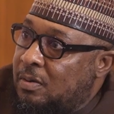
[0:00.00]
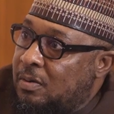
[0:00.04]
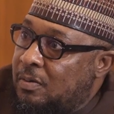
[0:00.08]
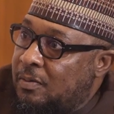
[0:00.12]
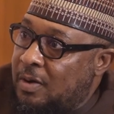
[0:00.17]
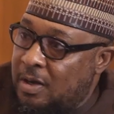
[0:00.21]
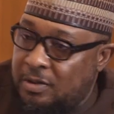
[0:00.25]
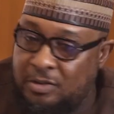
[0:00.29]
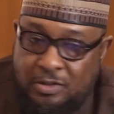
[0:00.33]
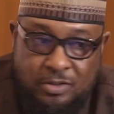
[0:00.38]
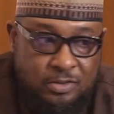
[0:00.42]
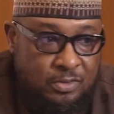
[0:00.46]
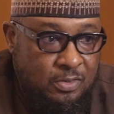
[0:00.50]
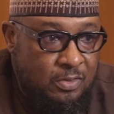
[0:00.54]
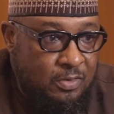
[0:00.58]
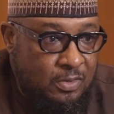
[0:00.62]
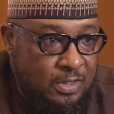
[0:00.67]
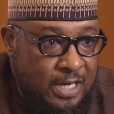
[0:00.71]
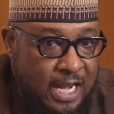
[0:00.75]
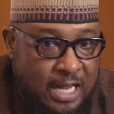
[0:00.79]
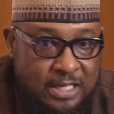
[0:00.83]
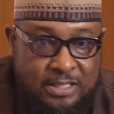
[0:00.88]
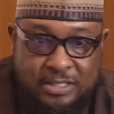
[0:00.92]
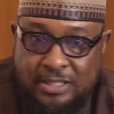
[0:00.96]

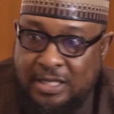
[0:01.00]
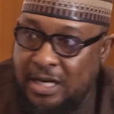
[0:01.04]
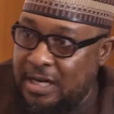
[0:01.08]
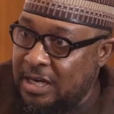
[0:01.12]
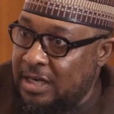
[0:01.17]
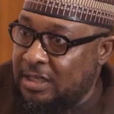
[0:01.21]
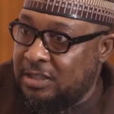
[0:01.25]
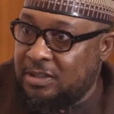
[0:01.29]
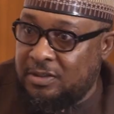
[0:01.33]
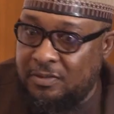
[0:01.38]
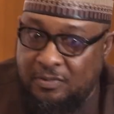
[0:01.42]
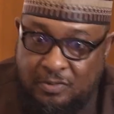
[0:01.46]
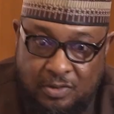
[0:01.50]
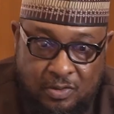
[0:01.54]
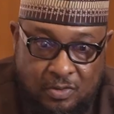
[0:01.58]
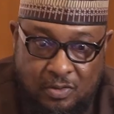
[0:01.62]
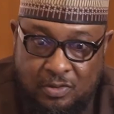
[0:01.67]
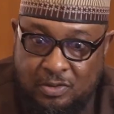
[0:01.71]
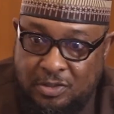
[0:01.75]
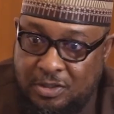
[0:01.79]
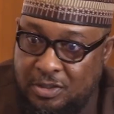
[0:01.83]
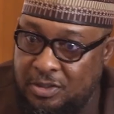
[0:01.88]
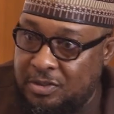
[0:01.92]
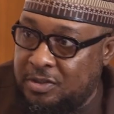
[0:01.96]
That's selective
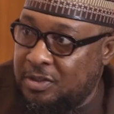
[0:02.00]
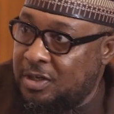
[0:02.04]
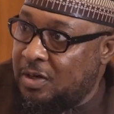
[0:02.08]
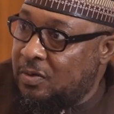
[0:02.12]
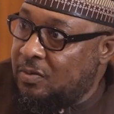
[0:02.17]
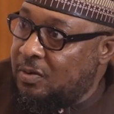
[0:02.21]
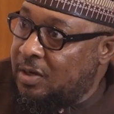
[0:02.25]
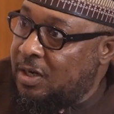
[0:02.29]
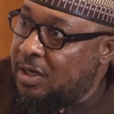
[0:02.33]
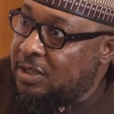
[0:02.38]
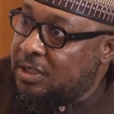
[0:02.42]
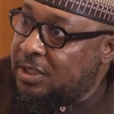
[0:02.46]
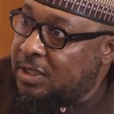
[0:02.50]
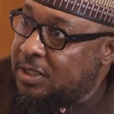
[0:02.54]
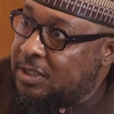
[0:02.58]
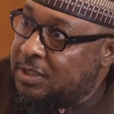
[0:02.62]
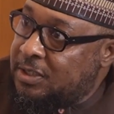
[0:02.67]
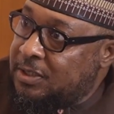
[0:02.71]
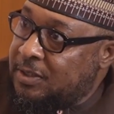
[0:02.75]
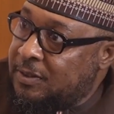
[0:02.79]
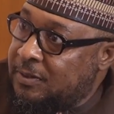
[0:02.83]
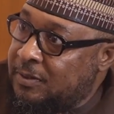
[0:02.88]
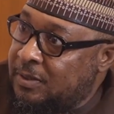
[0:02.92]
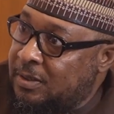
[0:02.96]
because it's regulated.
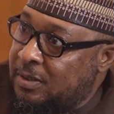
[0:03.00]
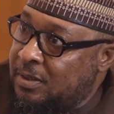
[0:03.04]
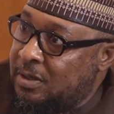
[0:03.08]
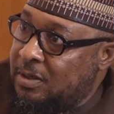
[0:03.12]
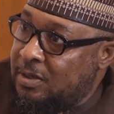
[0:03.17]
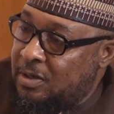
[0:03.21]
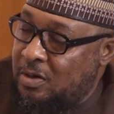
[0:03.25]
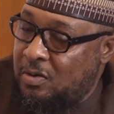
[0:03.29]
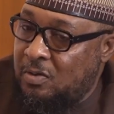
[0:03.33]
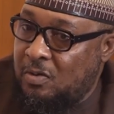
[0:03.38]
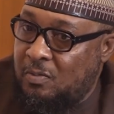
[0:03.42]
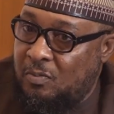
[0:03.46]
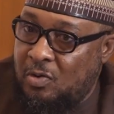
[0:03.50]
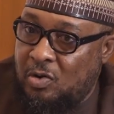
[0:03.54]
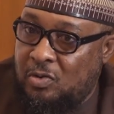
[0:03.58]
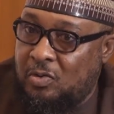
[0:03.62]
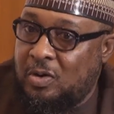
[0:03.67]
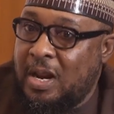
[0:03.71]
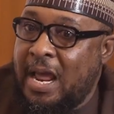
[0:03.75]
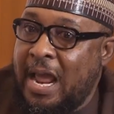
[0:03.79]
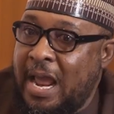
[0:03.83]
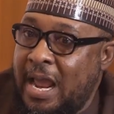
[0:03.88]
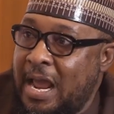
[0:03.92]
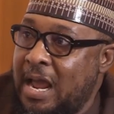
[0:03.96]
But
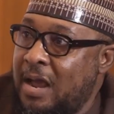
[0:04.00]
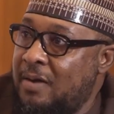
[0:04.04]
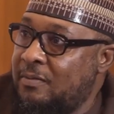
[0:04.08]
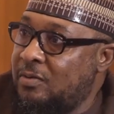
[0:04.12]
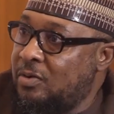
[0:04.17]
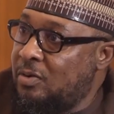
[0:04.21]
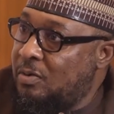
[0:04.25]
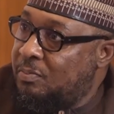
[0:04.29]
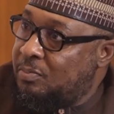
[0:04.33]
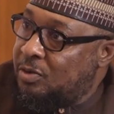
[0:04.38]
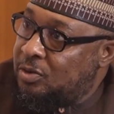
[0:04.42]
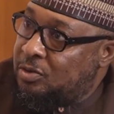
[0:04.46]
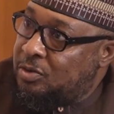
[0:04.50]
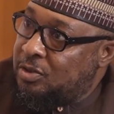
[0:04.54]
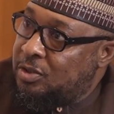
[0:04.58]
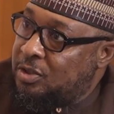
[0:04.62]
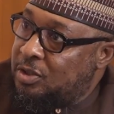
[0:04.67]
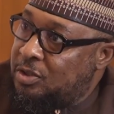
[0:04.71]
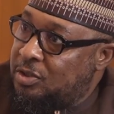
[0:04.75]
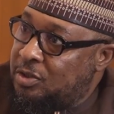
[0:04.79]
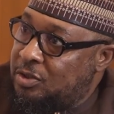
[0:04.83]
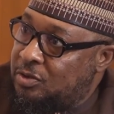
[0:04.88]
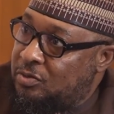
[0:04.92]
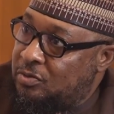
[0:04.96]
I have the
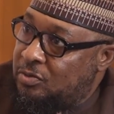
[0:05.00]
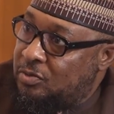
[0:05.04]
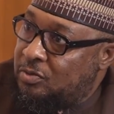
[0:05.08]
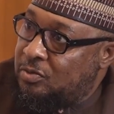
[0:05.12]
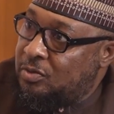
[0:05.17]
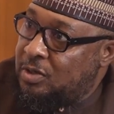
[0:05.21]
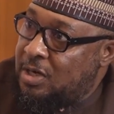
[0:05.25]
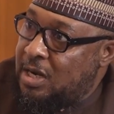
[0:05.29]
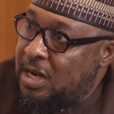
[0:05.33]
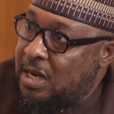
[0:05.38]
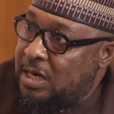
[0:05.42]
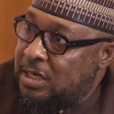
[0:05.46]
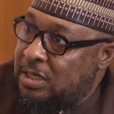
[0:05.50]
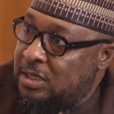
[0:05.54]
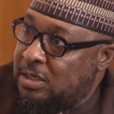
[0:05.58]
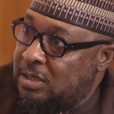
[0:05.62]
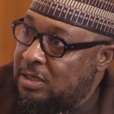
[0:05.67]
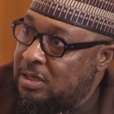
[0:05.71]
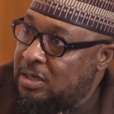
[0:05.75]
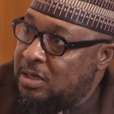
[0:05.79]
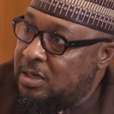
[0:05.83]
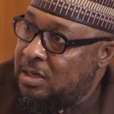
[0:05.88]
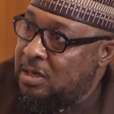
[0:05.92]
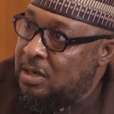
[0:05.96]
opportunity to do that.
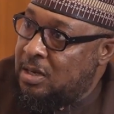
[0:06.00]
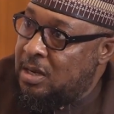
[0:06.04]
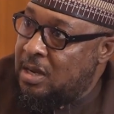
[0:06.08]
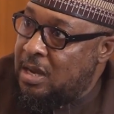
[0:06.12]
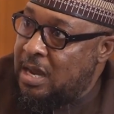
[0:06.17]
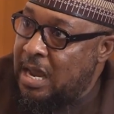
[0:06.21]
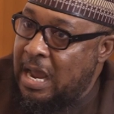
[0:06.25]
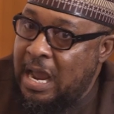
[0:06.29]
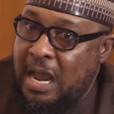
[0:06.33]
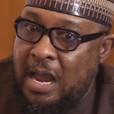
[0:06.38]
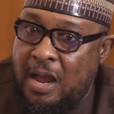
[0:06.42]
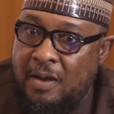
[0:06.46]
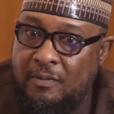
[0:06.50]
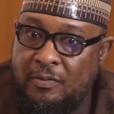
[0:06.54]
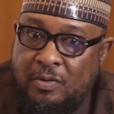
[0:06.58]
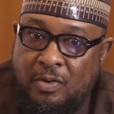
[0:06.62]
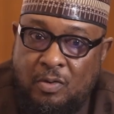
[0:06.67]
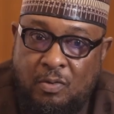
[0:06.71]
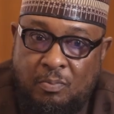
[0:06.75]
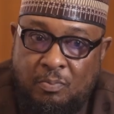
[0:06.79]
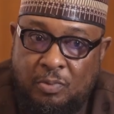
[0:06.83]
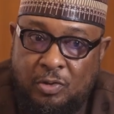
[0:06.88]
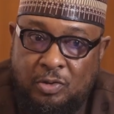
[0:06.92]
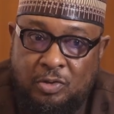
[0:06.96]
I have
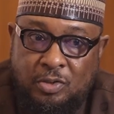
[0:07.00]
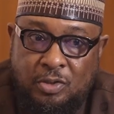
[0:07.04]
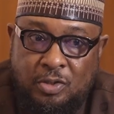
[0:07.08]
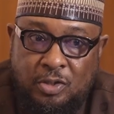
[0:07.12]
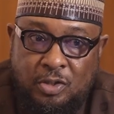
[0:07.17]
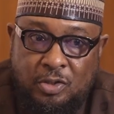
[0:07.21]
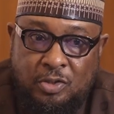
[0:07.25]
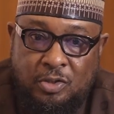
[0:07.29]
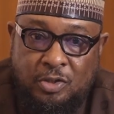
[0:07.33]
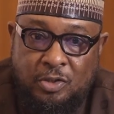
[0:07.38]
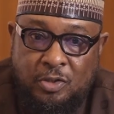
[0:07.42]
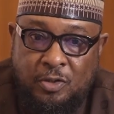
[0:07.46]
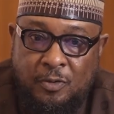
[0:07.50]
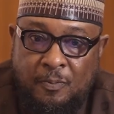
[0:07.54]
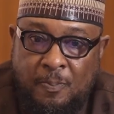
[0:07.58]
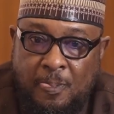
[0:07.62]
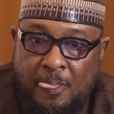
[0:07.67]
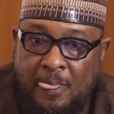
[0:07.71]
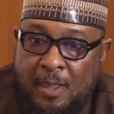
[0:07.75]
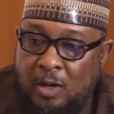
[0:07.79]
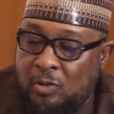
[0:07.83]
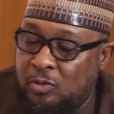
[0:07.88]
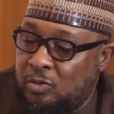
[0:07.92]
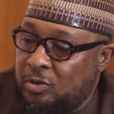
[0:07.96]
the opportunity
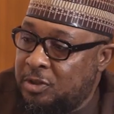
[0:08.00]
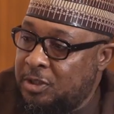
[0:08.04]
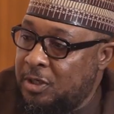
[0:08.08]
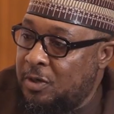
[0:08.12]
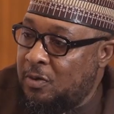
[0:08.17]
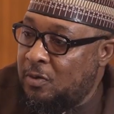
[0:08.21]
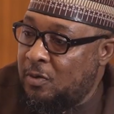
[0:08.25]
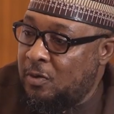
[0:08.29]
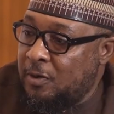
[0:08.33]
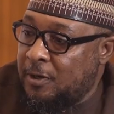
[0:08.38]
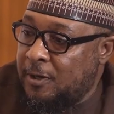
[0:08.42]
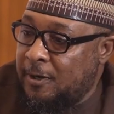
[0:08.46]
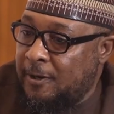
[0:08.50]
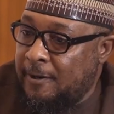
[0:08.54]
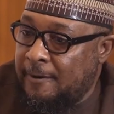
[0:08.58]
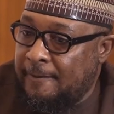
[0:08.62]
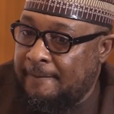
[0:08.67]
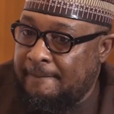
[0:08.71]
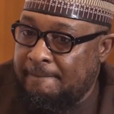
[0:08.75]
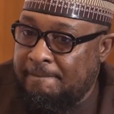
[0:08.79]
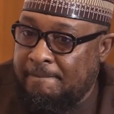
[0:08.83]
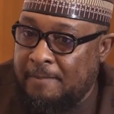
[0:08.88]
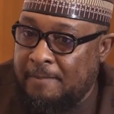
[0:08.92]
to say, okay,